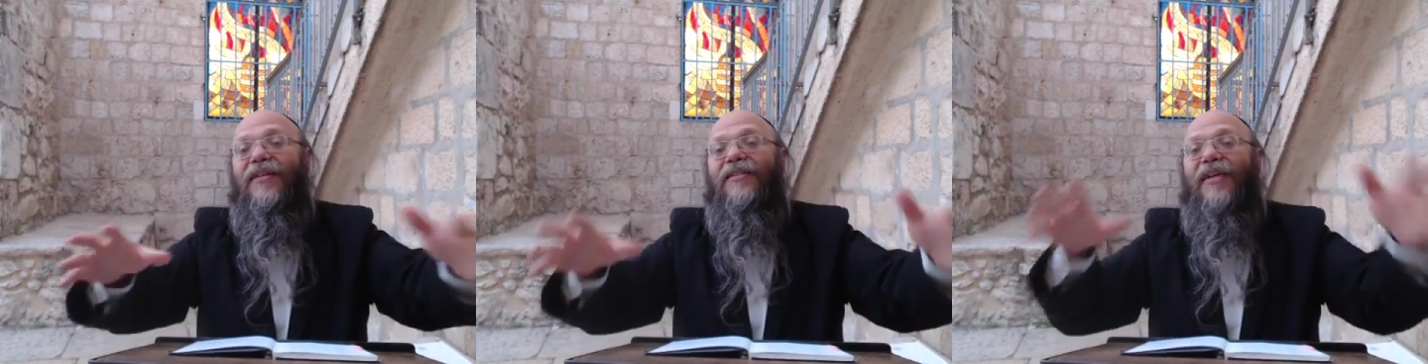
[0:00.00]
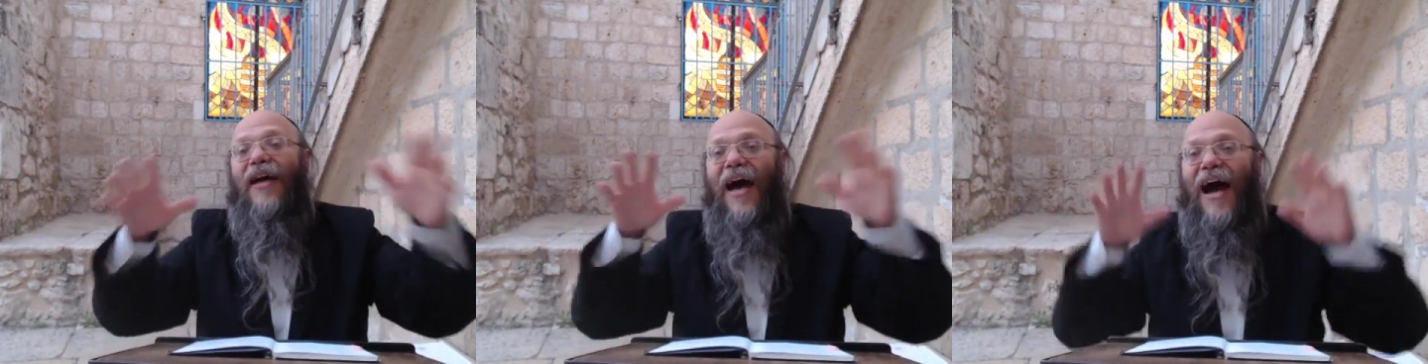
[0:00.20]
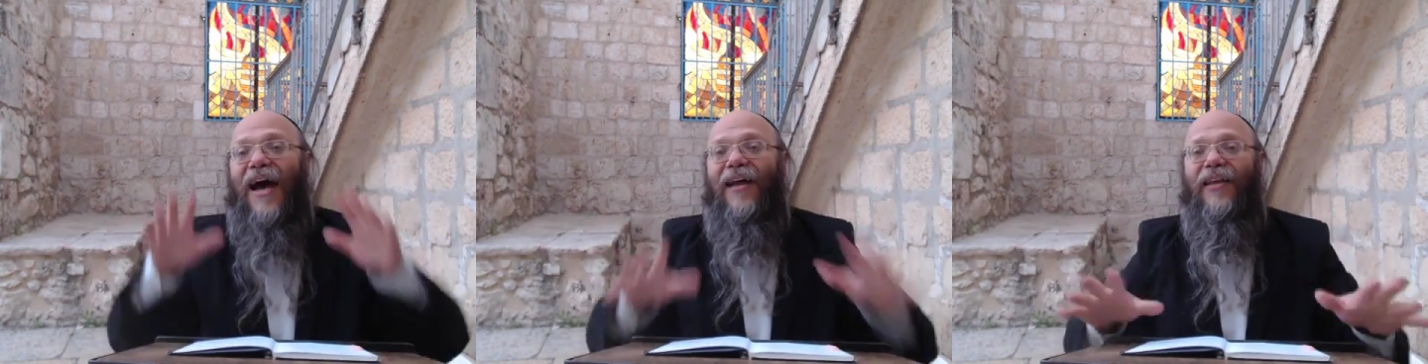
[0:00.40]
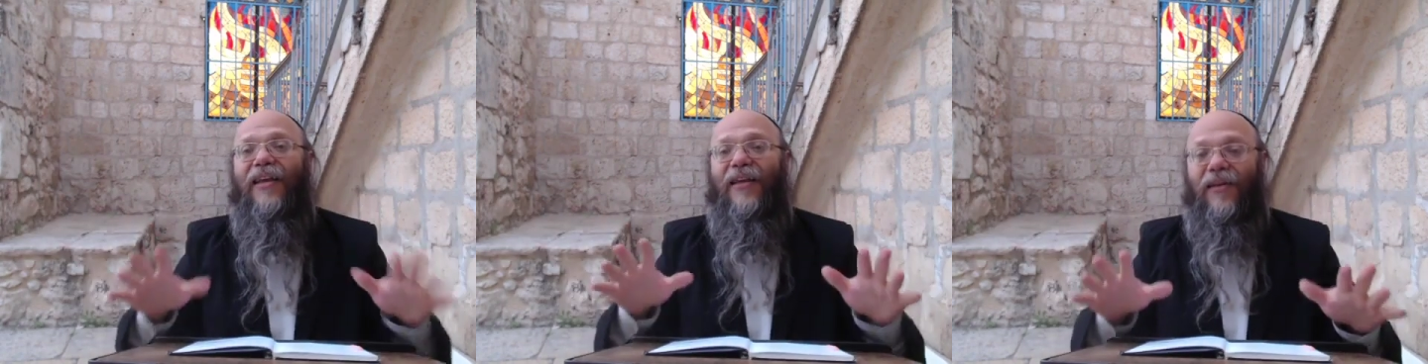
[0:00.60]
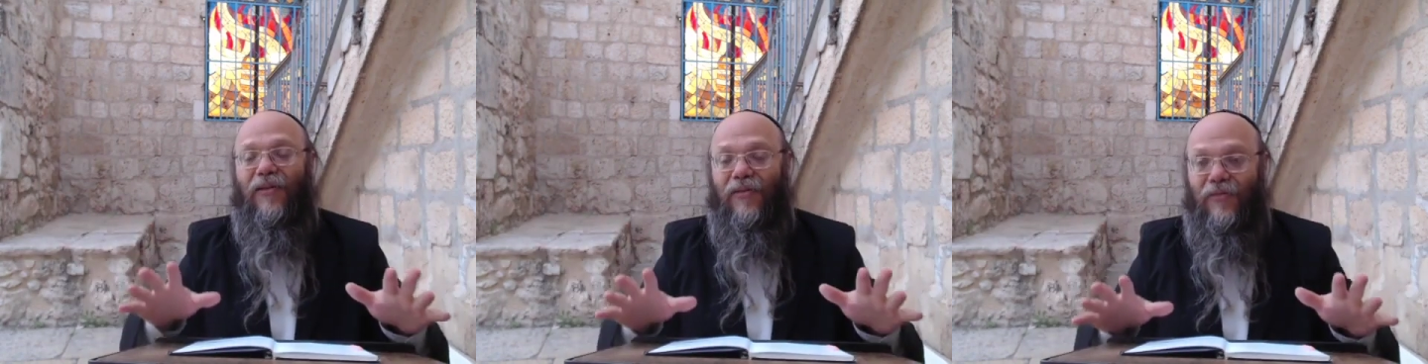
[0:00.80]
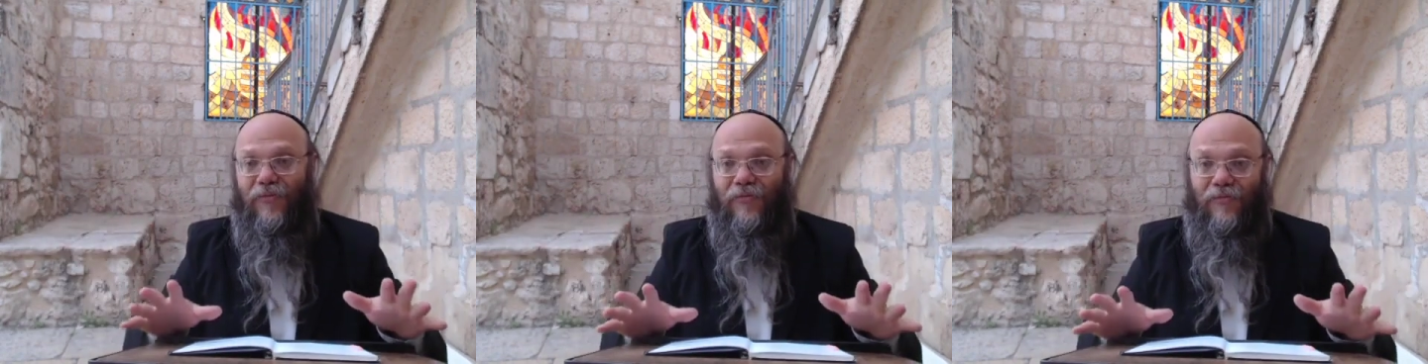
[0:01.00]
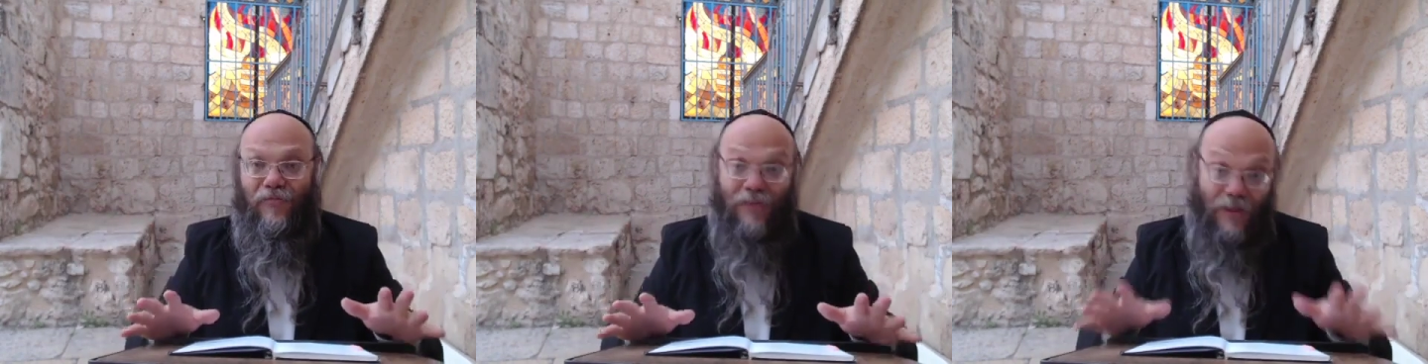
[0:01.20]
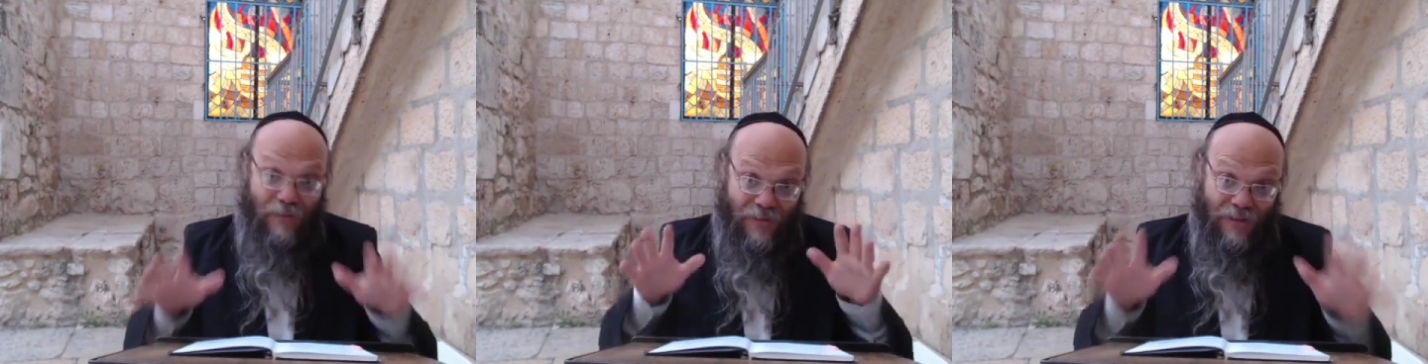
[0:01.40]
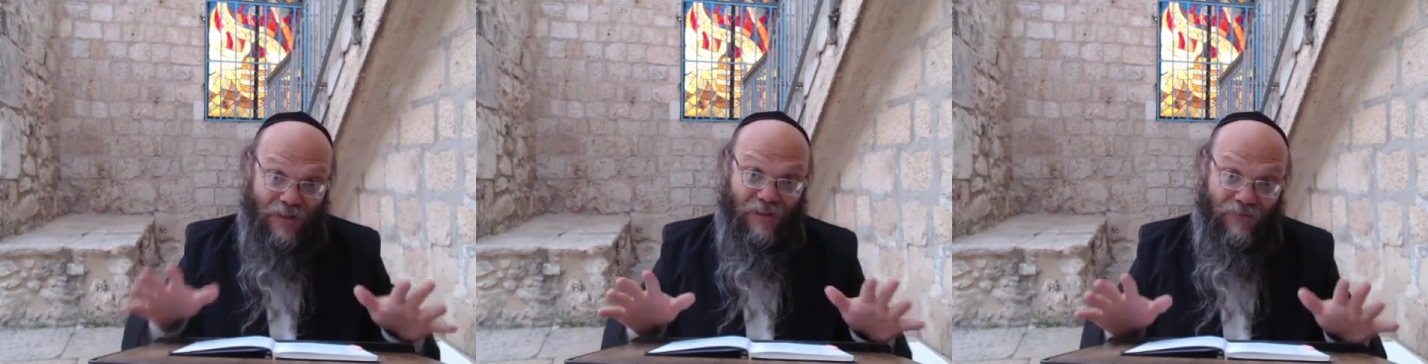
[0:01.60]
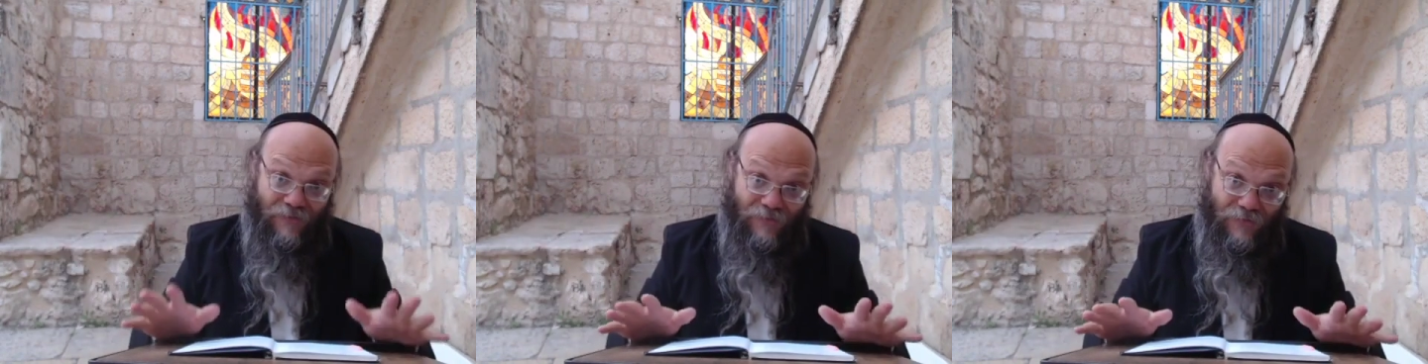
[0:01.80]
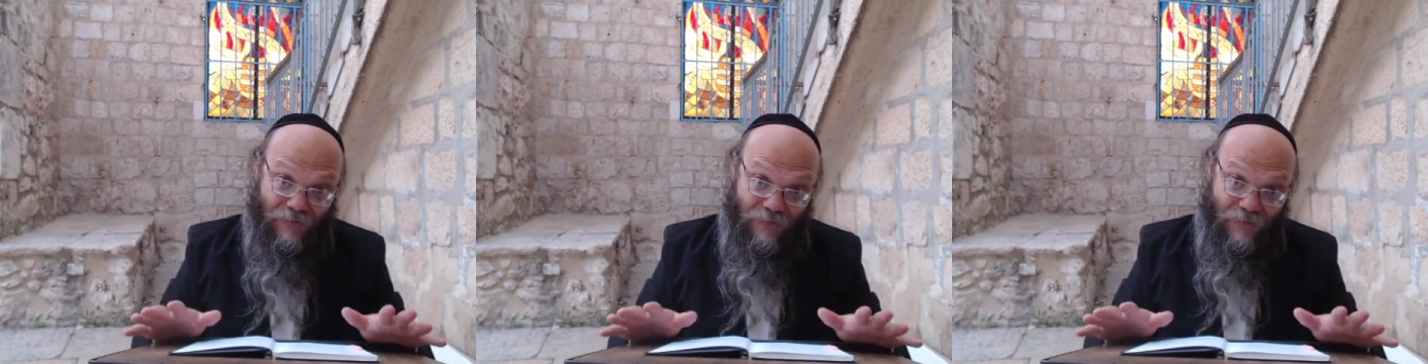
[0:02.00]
hiding himself.